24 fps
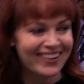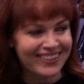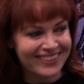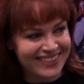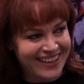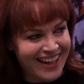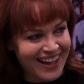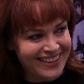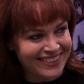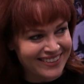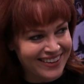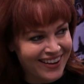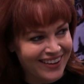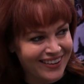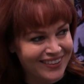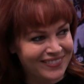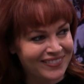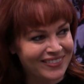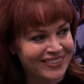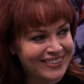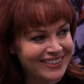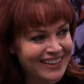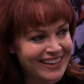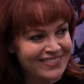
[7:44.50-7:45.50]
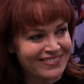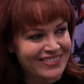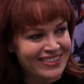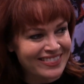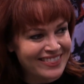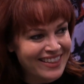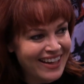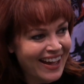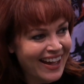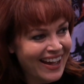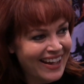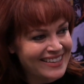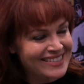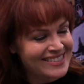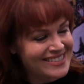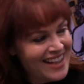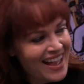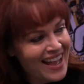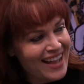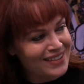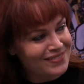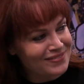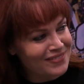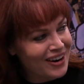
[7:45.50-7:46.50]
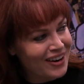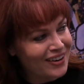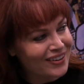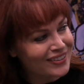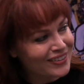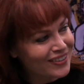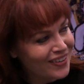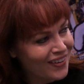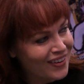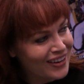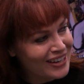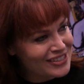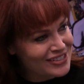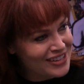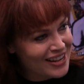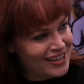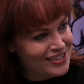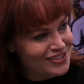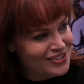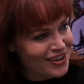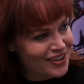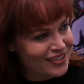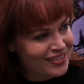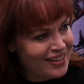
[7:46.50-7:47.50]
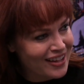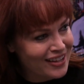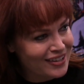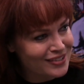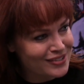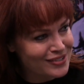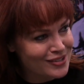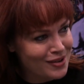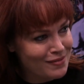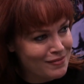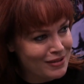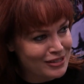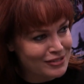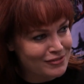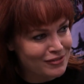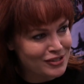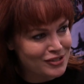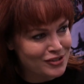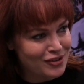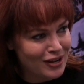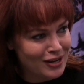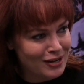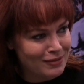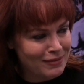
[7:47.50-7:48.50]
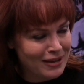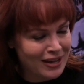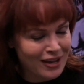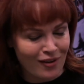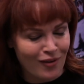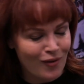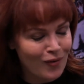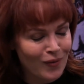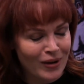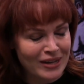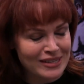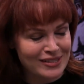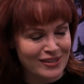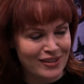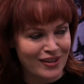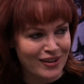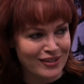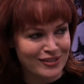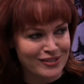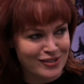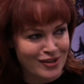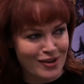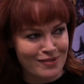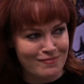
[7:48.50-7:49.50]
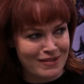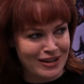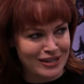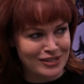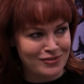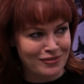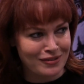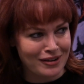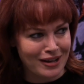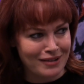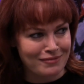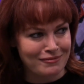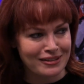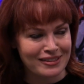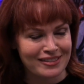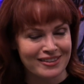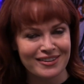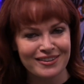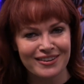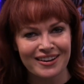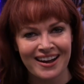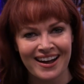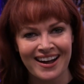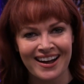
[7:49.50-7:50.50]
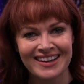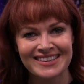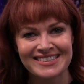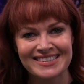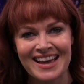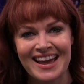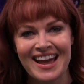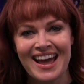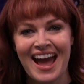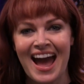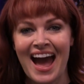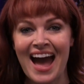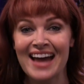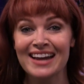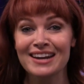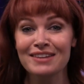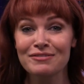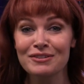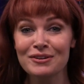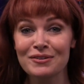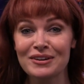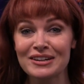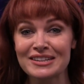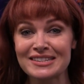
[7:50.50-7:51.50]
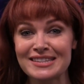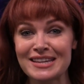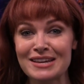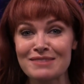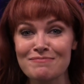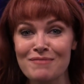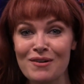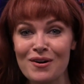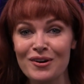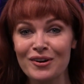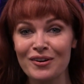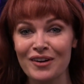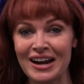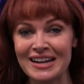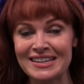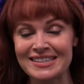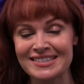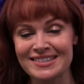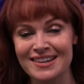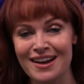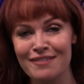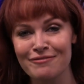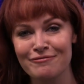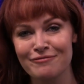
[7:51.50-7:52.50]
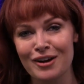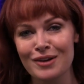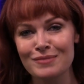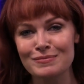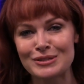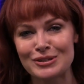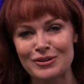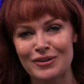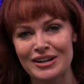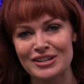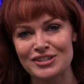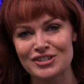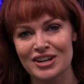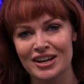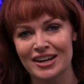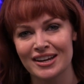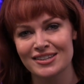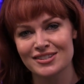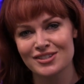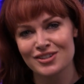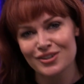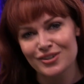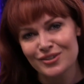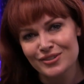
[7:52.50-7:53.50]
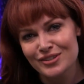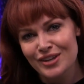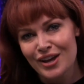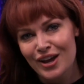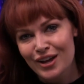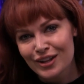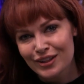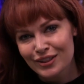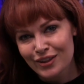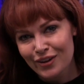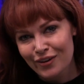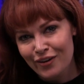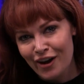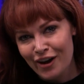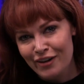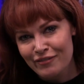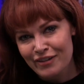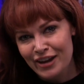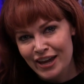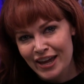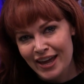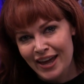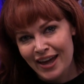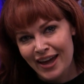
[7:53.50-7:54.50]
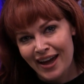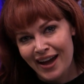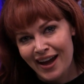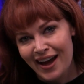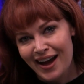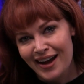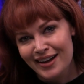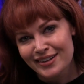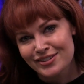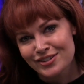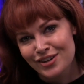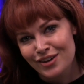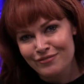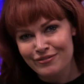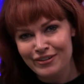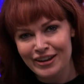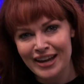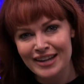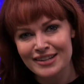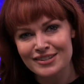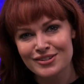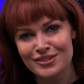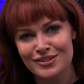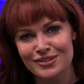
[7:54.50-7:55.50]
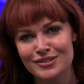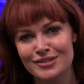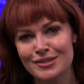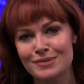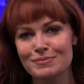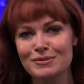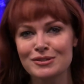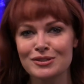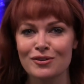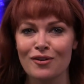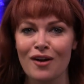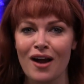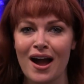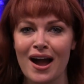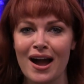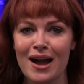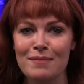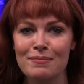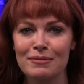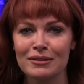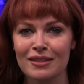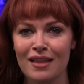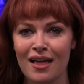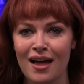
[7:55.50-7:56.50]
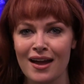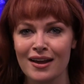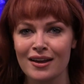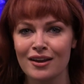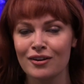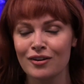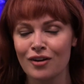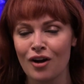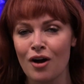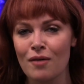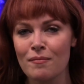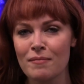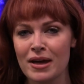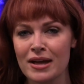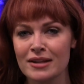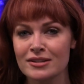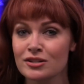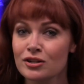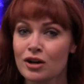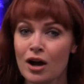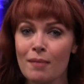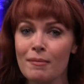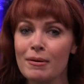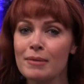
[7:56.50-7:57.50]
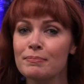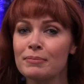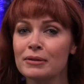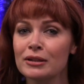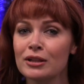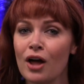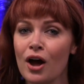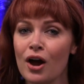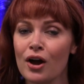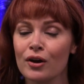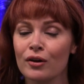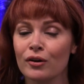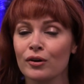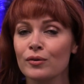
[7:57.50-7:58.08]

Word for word: On that note, we'll leave it there. Dan Marokoi, Jandreau, thank you so much for joining me. Always learn so much when I'm with you guys. And if you want to see more great stuff from Screen Junkies News, look over here. Don't forget to subscribe, like, comment, comment below.